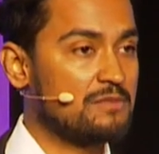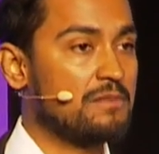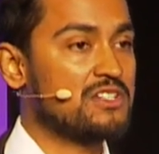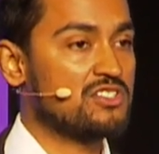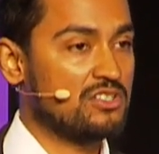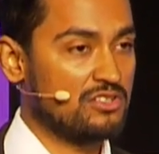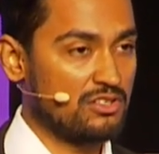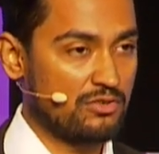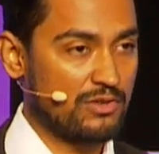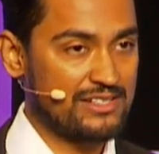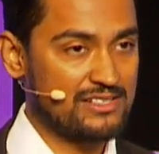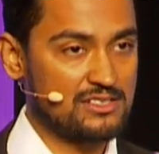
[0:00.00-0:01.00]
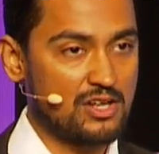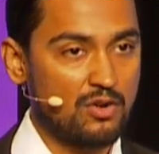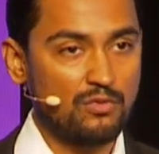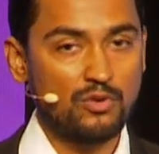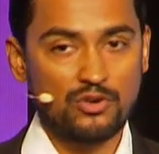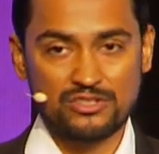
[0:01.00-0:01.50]
material right now,
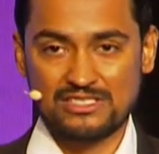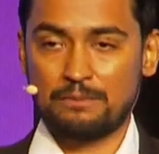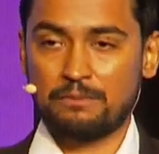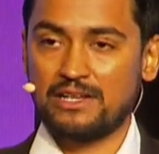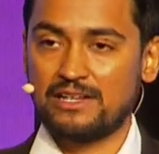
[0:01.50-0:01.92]
for example,